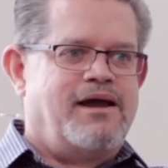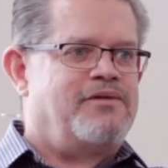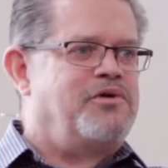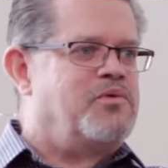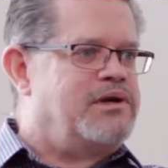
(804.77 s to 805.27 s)

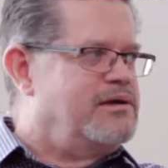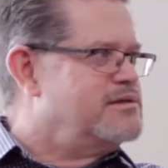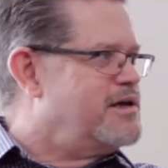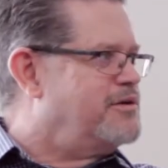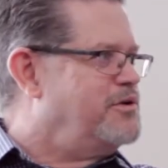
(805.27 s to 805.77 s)
Everyone
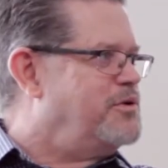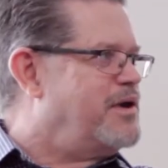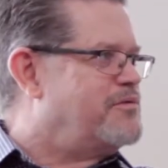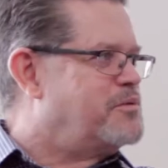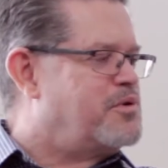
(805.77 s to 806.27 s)
can tell
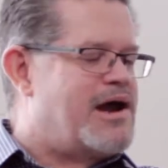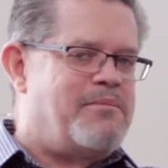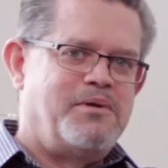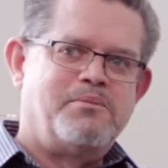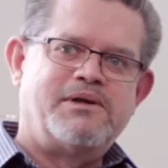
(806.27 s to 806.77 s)
you have a
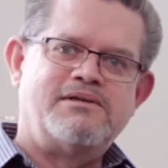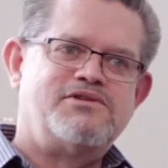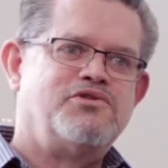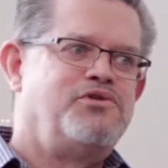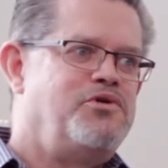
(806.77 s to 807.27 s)
problem, but
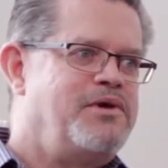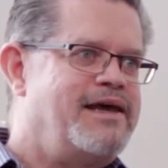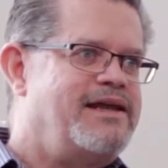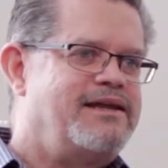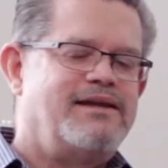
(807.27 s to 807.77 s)
until you
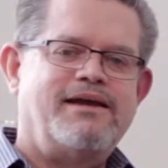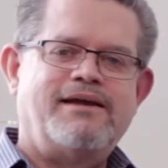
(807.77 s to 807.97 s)
get it,